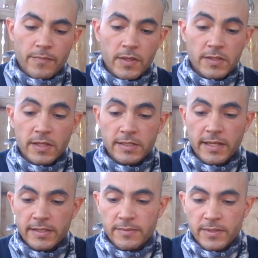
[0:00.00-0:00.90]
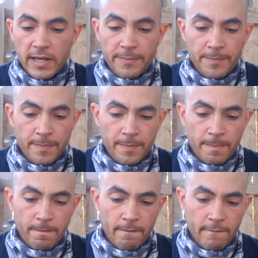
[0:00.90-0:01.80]
It's going to take some time.
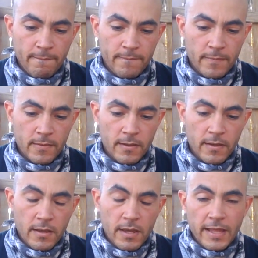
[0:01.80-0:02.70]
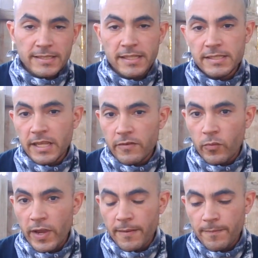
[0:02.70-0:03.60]
That's the safe way.